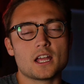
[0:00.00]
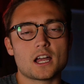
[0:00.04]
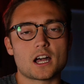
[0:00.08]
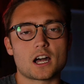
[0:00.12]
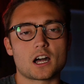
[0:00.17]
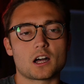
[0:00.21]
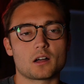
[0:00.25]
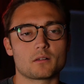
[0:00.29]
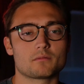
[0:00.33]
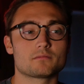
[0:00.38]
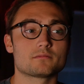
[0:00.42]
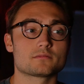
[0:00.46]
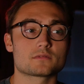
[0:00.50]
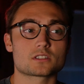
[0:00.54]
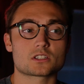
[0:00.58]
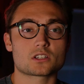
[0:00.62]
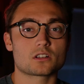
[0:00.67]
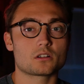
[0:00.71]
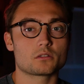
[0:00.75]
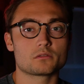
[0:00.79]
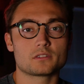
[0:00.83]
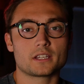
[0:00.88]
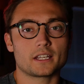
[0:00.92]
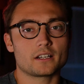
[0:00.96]
Um,
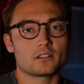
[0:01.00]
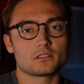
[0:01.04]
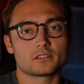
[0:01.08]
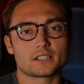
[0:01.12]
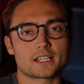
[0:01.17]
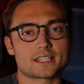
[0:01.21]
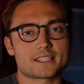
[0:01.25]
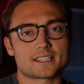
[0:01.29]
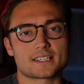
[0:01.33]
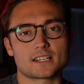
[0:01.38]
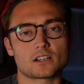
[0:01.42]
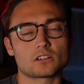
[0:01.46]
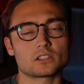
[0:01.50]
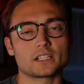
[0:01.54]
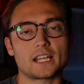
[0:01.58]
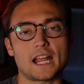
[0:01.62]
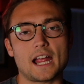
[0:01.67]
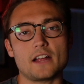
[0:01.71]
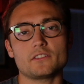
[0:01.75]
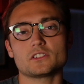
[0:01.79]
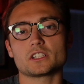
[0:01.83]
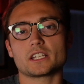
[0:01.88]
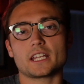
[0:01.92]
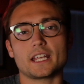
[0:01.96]
so they don't necessarily
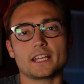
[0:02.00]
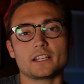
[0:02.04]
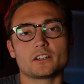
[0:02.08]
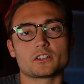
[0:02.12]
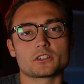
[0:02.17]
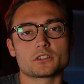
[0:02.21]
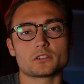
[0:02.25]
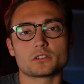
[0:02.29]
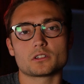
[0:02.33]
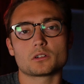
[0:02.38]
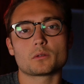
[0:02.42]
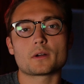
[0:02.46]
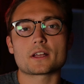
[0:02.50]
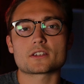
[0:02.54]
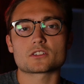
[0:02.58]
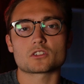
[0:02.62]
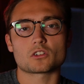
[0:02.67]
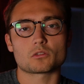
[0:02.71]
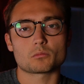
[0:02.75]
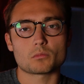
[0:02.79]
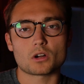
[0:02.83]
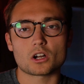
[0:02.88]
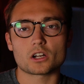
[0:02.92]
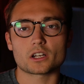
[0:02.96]
have to cater to a
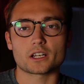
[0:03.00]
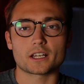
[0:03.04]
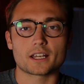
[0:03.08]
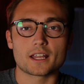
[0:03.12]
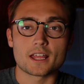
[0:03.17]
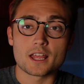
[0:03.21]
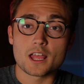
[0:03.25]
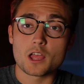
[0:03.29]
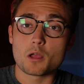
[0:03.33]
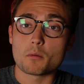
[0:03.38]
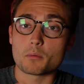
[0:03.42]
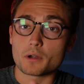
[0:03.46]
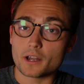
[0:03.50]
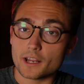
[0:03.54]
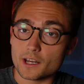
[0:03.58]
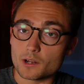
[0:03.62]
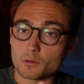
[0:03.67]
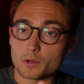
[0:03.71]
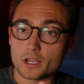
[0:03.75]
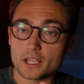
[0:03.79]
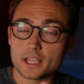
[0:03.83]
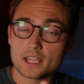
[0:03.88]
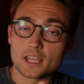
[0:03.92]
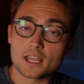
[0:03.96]
Western market. But
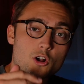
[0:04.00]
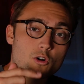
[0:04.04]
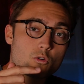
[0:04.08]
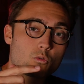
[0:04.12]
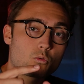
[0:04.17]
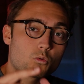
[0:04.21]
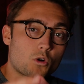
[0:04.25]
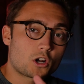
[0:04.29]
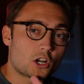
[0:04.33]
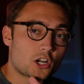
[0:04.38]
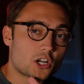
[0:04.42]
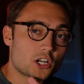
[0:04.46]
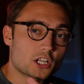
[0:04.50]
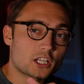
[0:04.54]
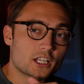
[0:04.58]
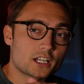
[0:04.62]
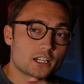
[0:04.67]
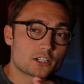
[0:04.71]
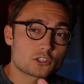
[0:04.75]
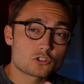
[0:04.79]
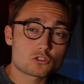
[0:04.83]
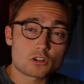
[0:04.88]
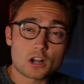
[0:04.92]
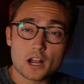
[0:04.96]
anyway, we're
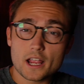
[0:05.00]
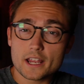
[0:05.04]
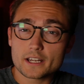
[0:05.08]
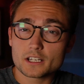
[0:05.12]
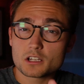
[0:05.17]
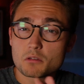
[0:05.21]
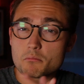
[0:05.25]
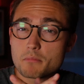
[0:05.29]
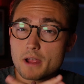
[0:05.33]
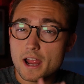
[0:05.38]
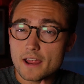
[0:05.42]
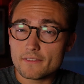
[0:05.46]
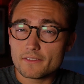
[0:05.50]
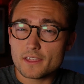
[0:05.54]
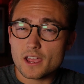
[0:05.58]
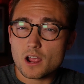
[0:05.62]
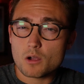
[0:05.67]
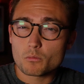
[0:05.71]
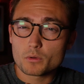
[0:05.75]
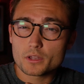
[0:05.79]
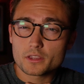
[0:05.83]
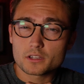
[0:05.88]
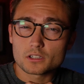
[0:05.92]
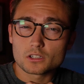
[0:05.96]
gonna try and combat
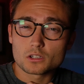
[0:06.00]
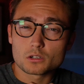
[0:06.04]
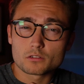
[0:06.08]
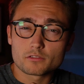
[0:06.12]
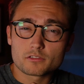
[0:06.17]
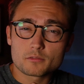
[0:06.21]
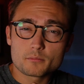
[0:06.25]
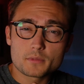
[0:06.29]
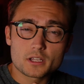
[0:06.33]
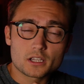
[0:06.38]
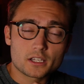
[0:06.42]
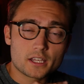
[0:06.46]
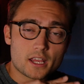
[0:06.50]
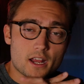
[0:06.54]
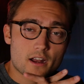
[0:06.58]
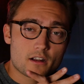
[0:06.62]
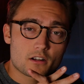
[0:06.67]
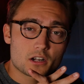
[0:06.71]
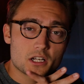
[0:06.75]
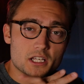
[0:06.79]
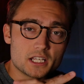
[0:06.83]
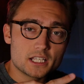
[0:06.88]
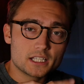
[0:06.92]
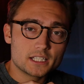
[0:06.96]
that with a little
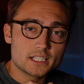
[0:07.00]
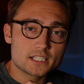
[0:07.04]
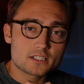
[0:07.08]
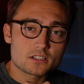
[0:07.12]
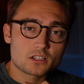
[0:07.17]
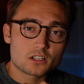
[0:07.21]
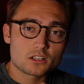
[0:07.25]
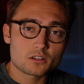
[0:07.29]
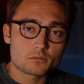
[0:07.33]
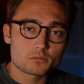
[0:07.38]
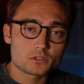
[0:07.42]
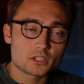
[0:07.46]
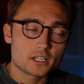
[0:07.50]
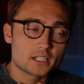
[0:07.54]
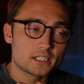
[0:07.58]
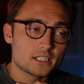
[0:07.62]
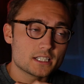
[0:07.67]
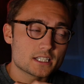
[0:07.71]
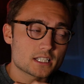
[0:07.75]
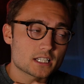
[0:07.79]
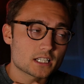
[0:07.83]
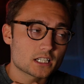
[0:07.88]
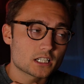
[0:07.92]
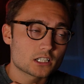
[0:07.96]
familiarity in these com- in
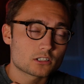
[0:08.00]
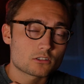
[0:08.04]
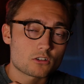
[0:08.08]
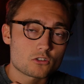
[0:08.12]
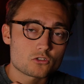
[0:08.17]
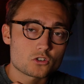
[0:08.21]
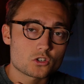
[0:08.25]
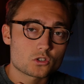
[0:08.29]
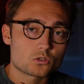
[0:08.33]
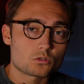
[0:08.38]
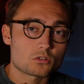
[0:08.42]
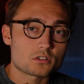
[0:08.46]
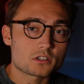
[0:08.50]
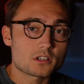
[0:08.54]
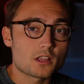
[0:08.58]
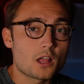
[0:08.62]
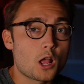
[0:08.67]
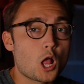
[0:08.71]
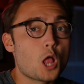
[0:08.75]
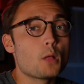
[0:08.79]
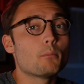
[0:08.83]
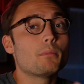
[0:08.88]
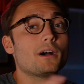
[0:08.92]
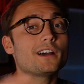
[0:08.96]
these uh, grocery stores.
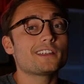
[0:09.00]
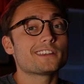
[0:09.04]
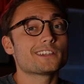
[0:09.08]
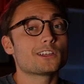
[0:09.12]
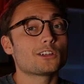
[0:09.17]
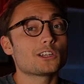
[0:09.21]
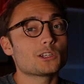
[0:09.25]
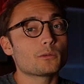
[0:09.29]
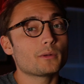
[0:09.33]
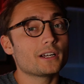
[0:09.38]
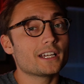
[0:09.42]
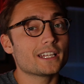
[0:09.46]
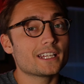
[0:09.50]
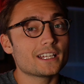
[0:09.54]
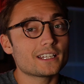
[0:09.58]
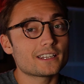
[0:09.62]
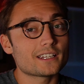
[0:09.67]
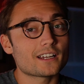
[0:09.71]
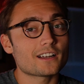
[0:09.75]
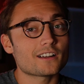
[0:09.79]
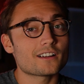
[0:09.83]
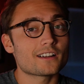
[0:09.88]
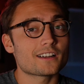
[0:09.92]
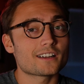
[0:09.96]
But the only way to get
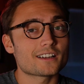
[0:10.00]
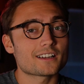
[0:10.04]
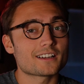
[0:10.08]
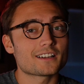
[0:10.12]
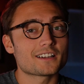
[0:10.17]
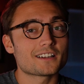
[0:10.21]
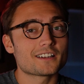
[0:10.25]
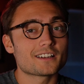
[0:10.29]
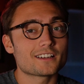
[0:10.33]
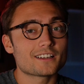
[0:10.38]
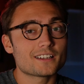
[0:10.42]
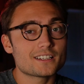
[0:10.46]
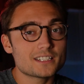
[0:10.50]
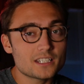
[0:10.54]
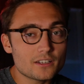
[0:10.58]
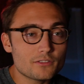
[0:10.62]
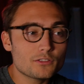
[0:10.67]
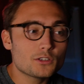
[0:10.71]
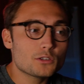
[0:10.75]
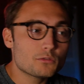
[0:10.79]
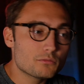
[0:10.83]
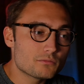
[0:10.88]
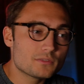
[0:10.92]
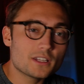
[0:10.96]
there is
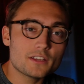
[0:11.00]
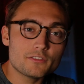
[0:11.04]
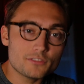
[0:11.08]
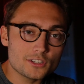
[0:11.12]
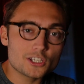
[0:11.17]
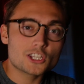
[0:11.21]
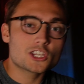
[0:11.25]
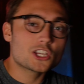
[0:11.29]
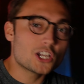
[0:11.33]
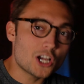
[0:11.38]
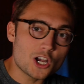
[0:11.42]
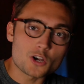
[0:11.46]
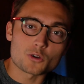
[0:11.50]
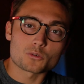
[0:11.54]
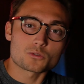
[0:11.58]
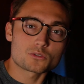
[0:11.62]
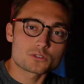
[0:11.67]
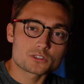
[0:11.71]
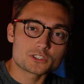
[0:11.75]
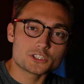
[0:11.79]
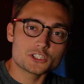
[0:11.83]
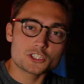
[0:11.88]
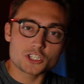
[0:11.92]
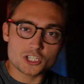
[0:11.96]
if you if you go.
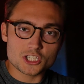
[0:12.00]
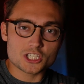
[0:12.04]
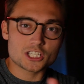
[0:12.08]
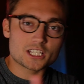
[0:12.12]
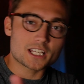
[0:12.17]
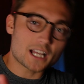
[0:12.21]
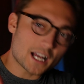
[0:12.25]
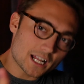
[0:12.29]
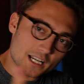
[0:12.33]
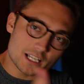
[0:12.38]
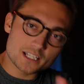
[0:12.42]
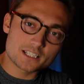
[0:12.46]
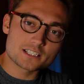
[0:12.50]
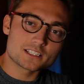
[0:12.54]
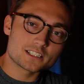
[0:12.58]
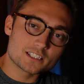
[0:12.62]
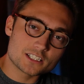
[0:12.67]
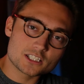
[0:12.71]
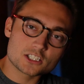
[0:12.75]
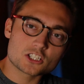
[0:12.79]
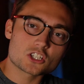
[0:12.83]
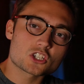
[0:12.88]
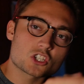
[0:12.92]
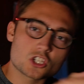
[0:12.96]
You just gotta
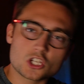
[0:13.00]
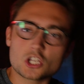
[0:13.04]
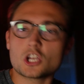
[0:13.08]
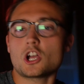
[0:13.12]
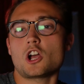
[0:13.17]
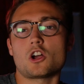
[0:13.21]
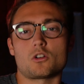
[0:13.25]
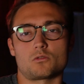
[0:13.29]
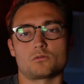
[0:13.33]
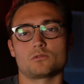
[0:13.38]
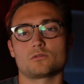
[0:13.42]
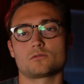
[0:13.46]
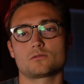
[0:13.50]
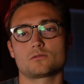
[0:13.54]
just go.